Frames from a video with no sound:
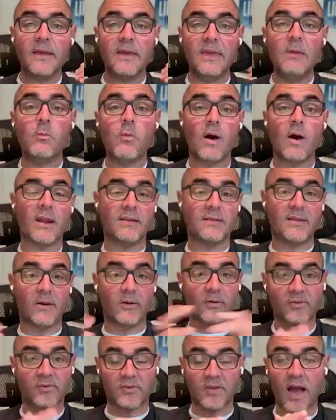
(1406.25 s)
He wanted
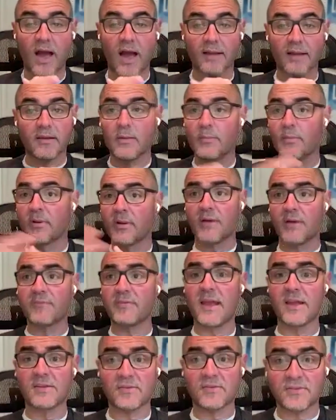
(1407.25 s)
Daryl Scott coming off
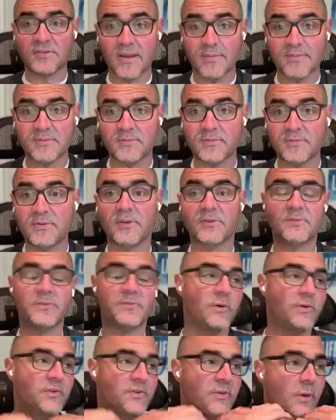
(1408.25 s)
the national championship 2 years
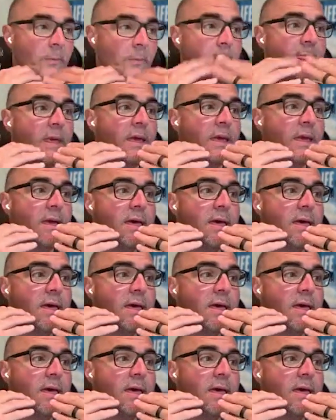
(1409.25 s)
before. So